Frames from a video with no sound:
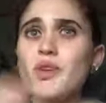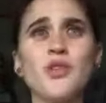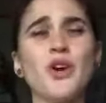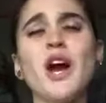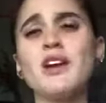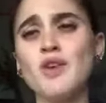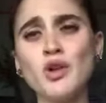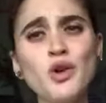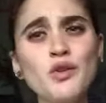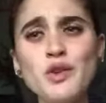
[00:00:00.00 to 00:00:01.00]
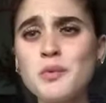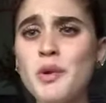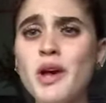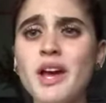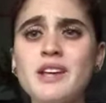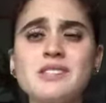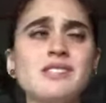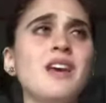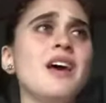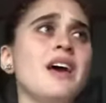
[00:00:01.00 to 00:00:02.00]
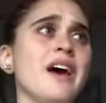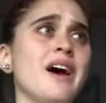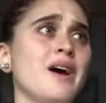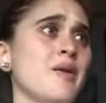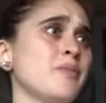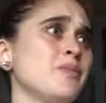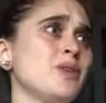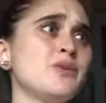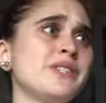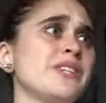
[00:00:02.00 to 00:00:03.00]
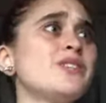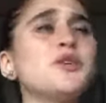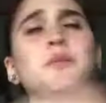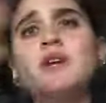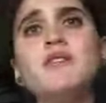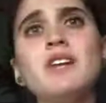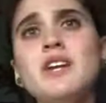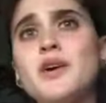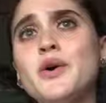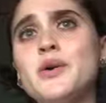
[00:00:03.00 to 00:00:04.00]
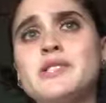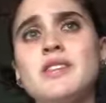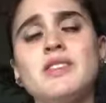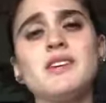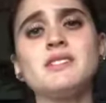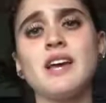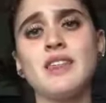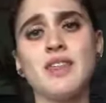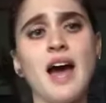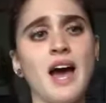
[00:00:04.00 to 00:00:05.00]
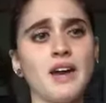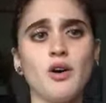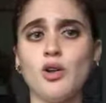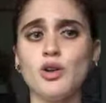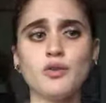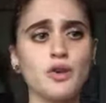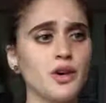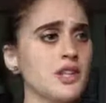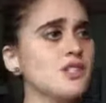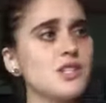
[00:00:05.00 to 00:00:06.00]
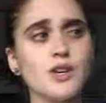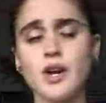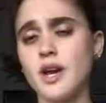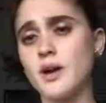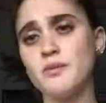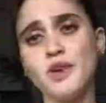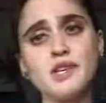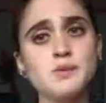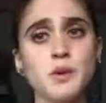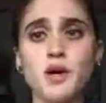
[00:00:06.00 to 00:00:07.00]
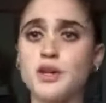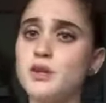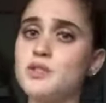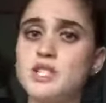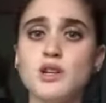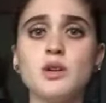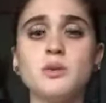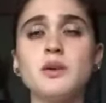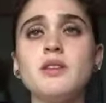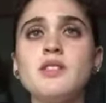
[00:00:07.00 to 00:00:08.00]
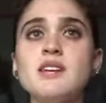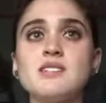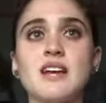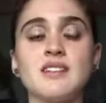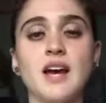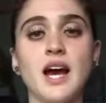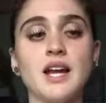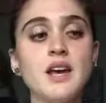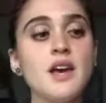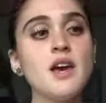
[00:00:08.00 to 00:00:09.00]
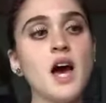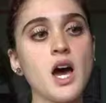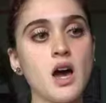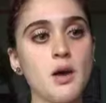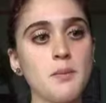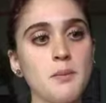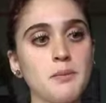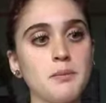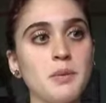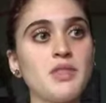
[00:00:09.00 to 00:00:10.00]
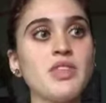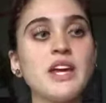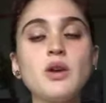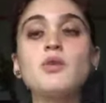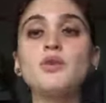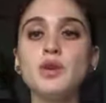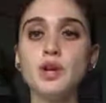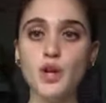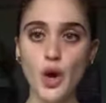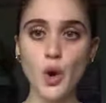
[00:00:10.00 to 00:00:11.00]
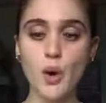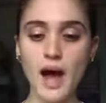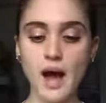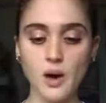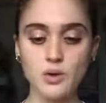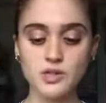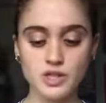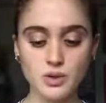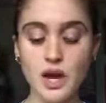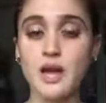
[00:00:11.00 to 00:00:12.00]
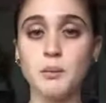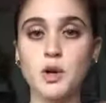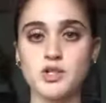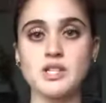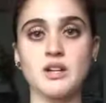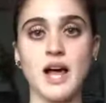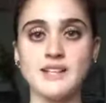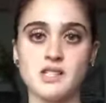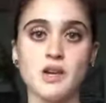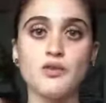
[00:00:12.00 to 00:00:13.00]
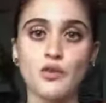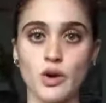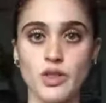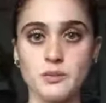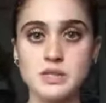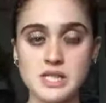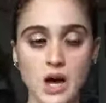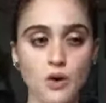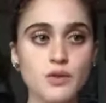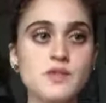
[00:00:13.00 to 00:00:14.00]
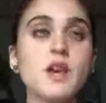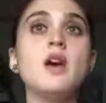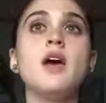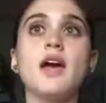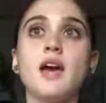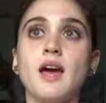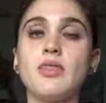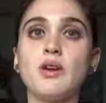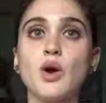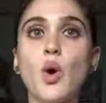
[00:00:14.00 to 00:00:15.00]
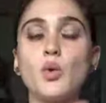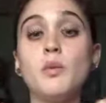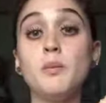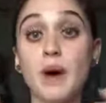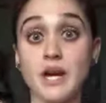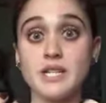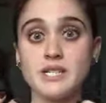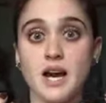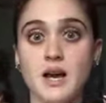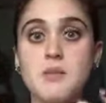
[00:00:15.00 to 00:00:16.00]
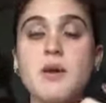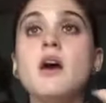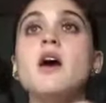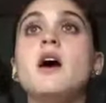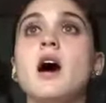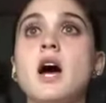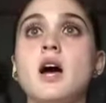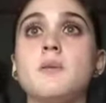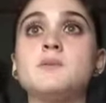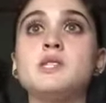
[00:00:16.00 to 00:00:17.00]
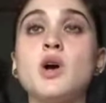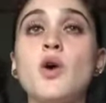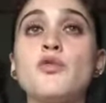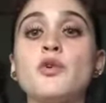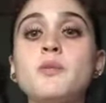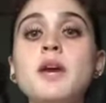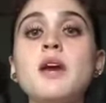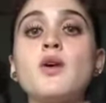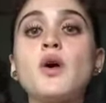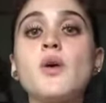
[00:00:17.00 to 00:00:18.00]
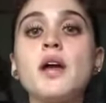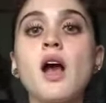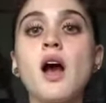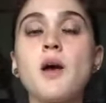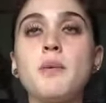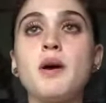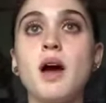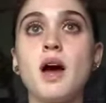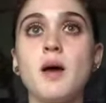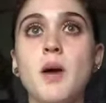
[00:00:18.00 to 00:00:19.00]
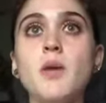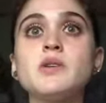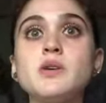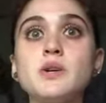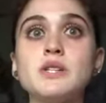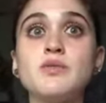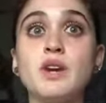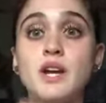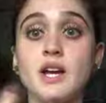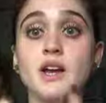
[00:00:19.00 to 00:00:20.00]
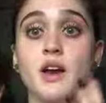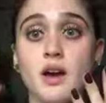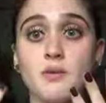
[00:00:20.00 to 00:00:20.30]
They're kind of all over the place. You see so many videos and things like that all over Instagram, Facebook, YouTube, things like that. But they don't really know how to kind of personalize it for themselves and their own body type. So for me, growing up, I was always very